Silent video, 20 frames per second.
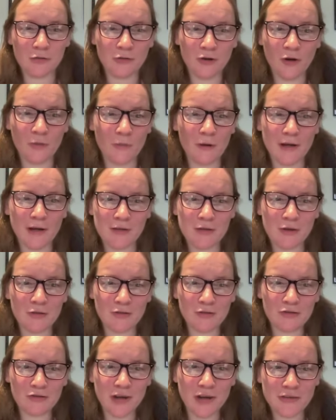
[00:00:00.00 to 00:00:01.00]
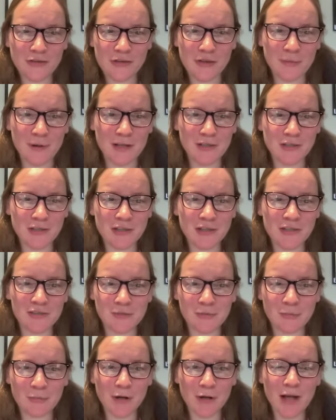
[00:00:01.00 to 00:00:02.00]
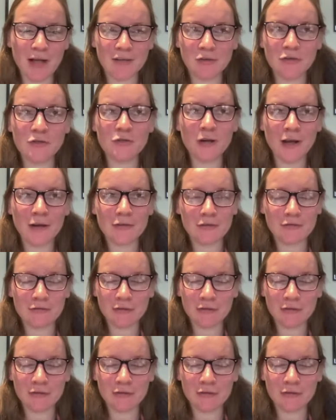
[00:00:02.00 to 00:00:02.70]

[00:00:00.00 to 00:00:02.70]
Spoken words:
not by a long stretch of the imagination, but I do know how to